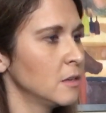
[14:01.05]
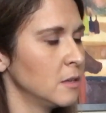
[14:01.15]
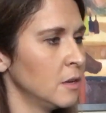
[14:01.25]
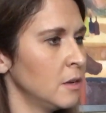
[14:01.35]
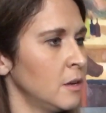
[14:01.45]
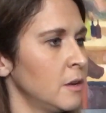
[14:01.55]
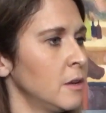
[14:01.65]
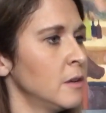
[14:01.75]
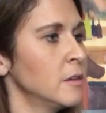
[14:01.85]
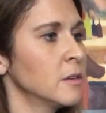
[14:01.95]
Da,
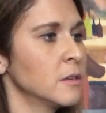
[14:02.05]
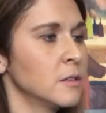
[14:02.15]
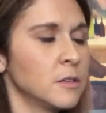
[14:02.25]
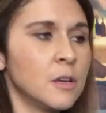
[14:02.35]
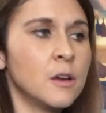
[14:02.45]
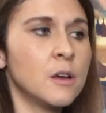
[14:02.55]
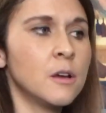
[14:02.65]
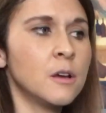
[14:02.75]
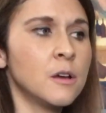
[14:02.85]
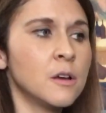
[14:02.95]

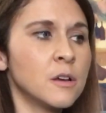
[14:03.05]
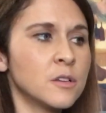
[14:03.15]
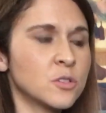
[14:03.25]
da.